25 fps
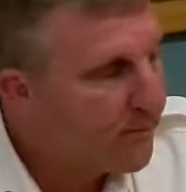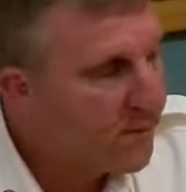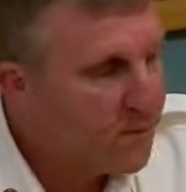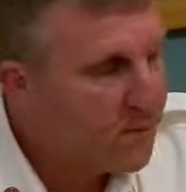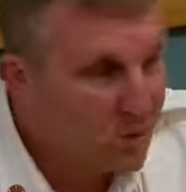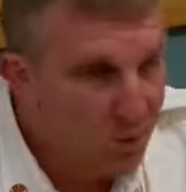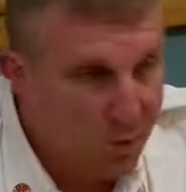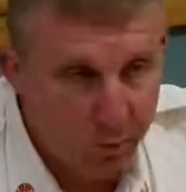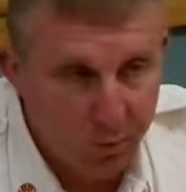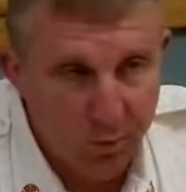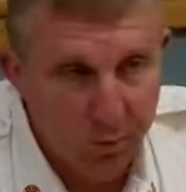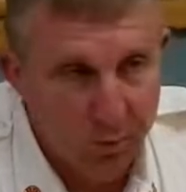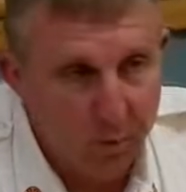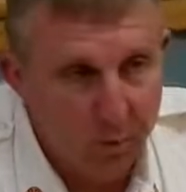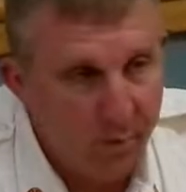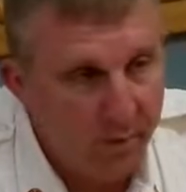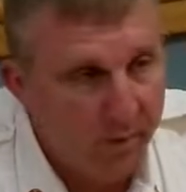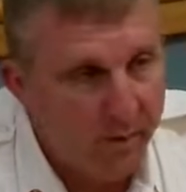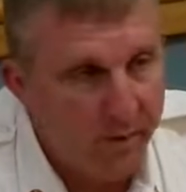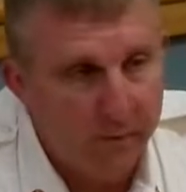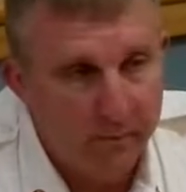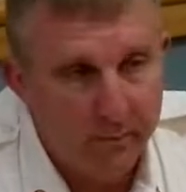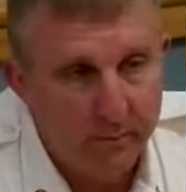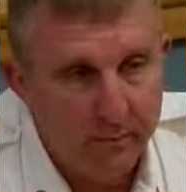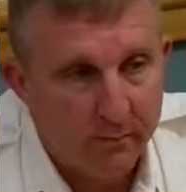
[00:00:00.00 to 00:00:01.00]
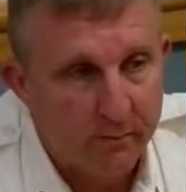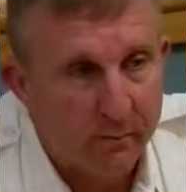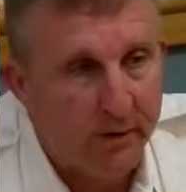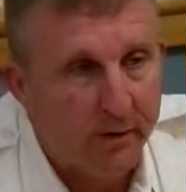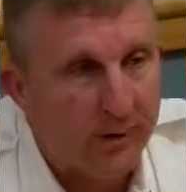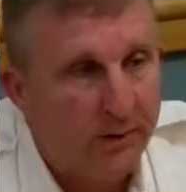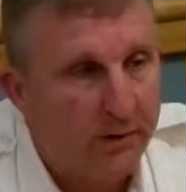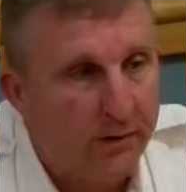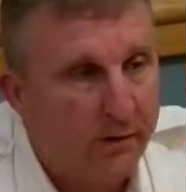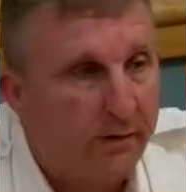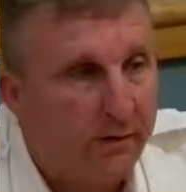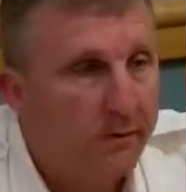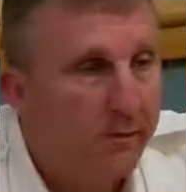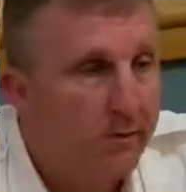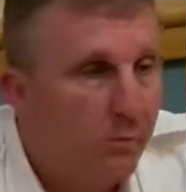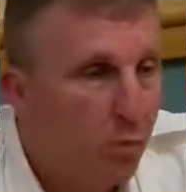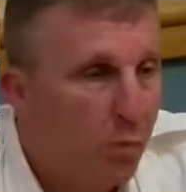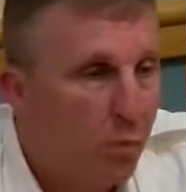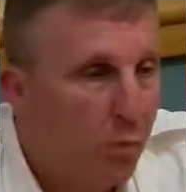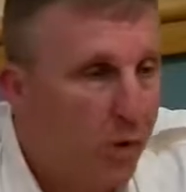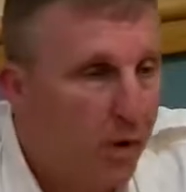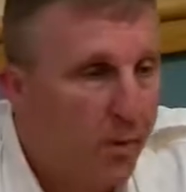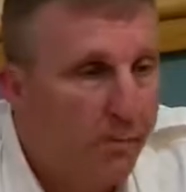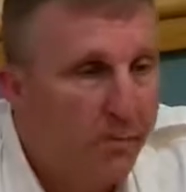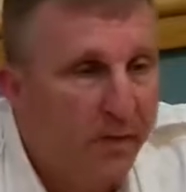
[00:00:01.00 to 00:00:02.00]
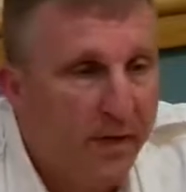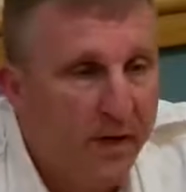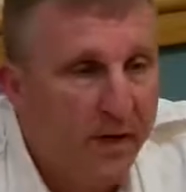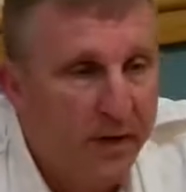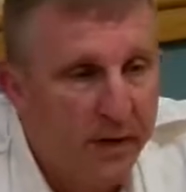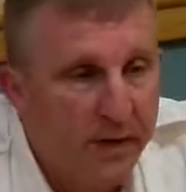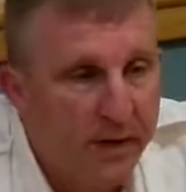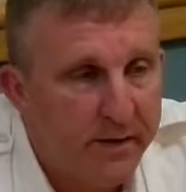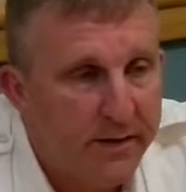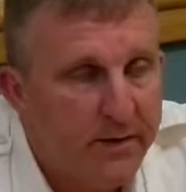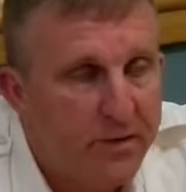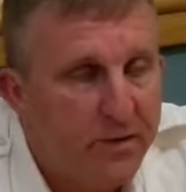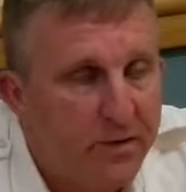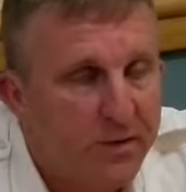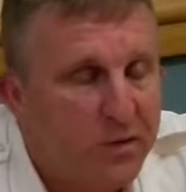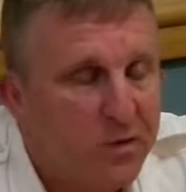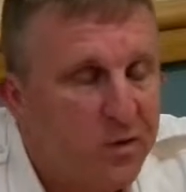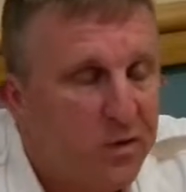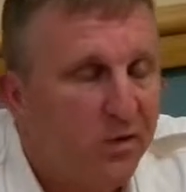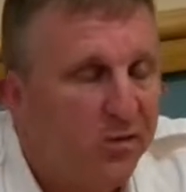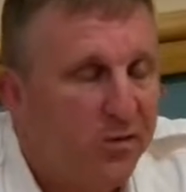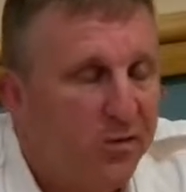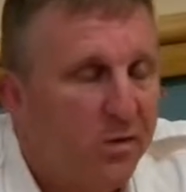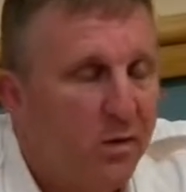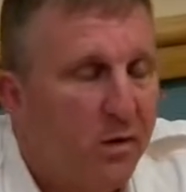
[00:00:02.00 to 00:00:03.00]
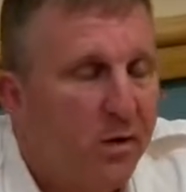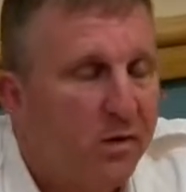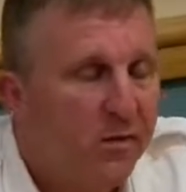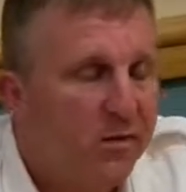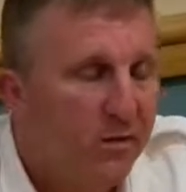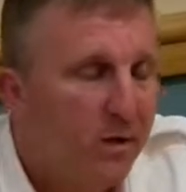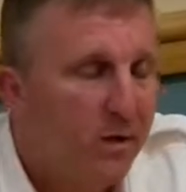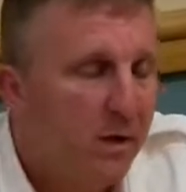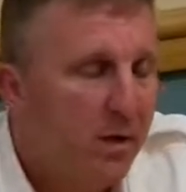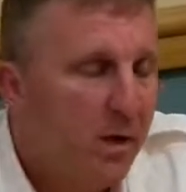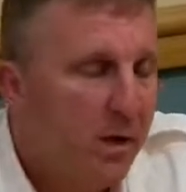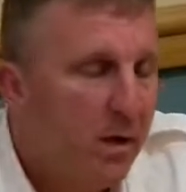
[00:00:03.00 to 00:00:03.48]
Zoom and web meetings and so forth.